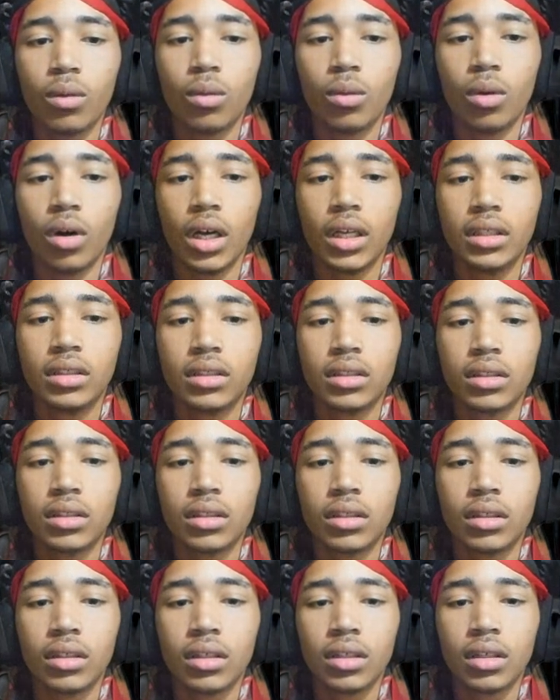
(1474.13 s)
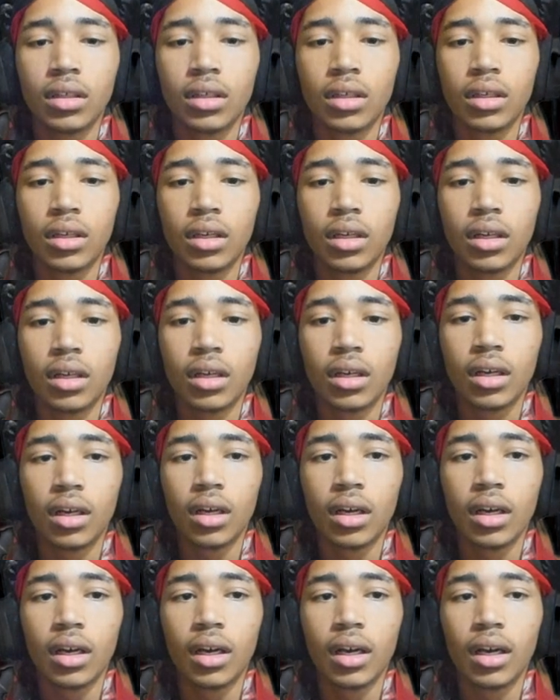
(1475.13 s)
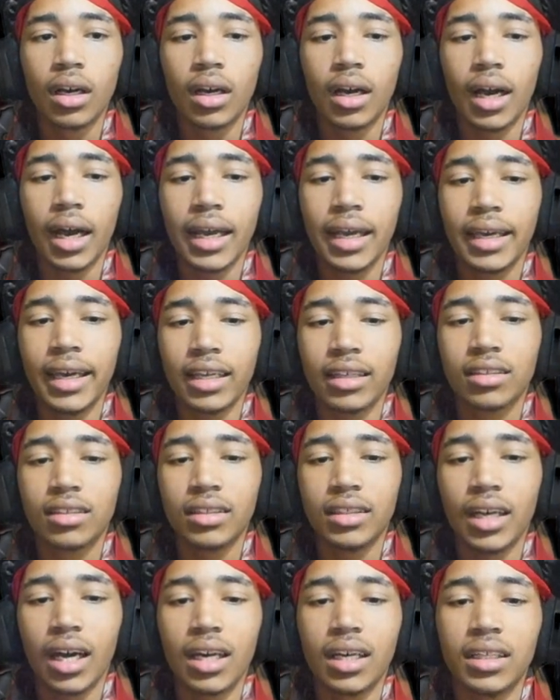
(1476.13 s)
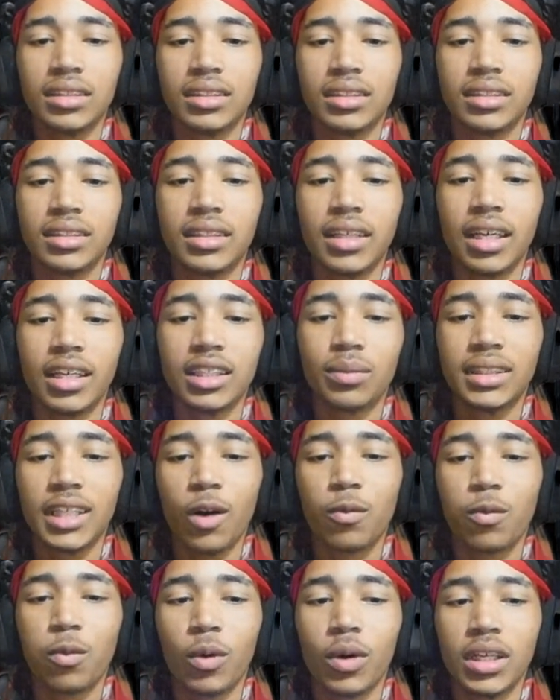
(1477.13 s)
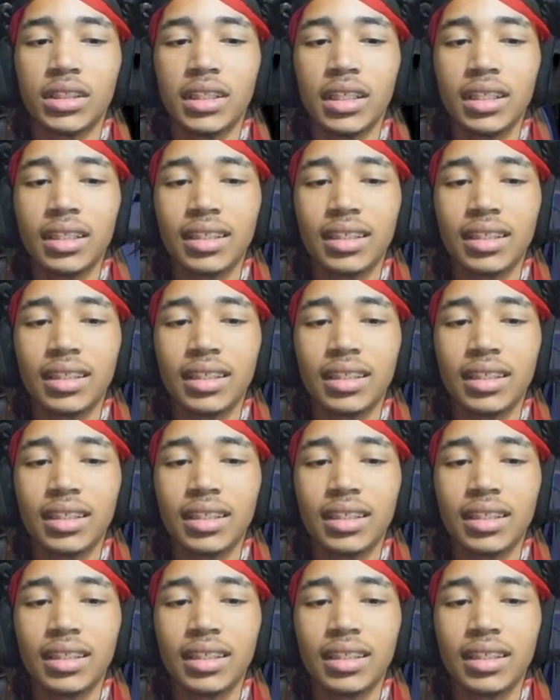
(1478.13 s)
What? I kicked it down the stairs myself, wanna see?